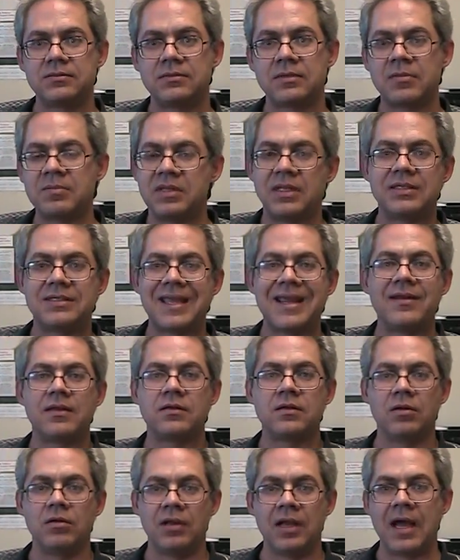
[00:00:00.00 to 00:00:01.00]
I mean, the data
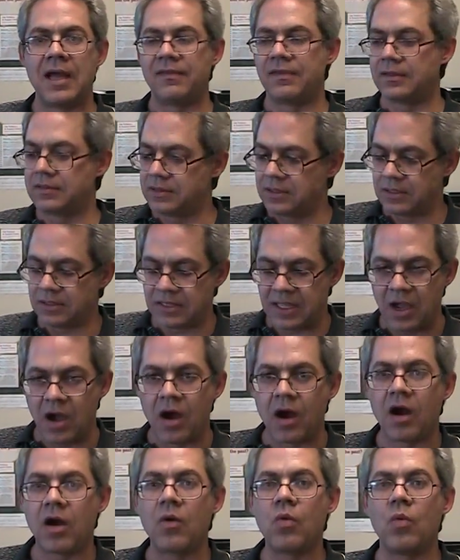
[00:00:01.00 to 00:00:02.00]
don't lie. They
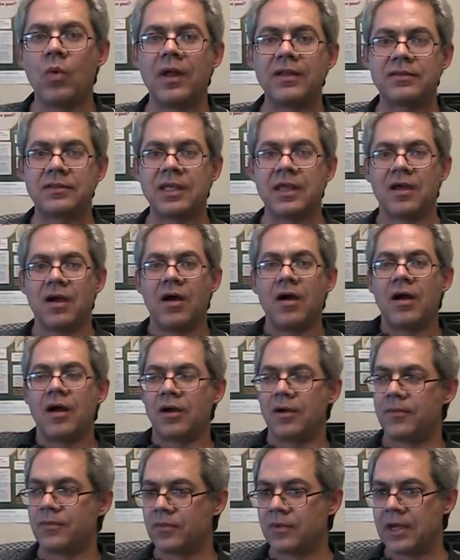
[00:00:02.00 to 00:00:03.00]
are what they
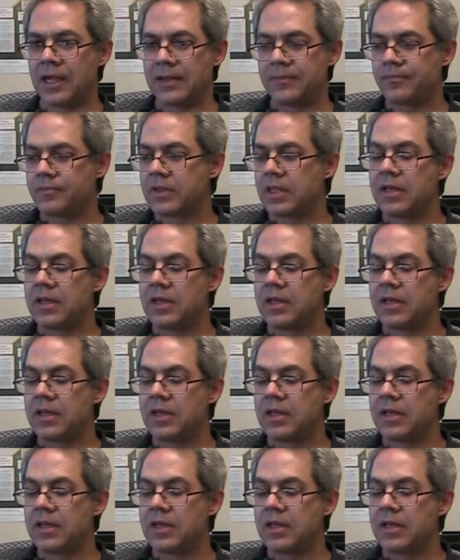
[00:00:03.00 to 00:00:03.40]
are, right?